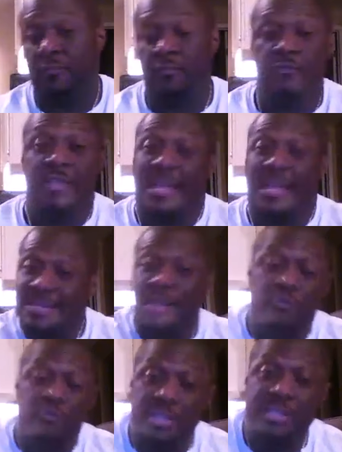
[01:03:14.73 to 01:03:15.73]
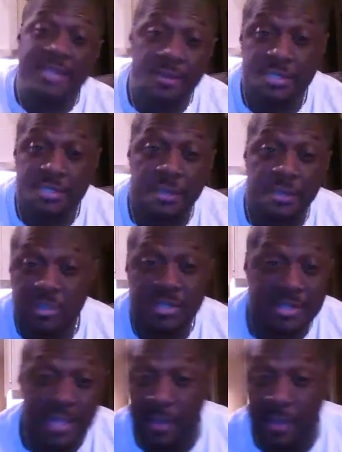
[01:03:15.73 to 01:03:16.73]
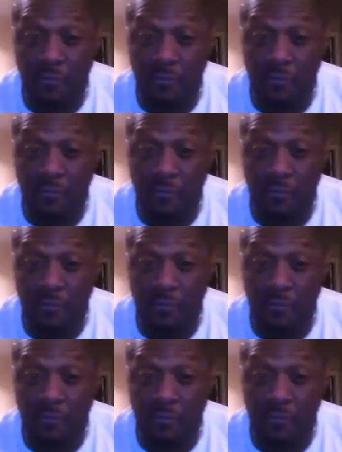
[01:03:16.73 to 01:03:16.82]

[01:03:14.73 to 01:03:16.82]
That's how you get down. That's how you get down.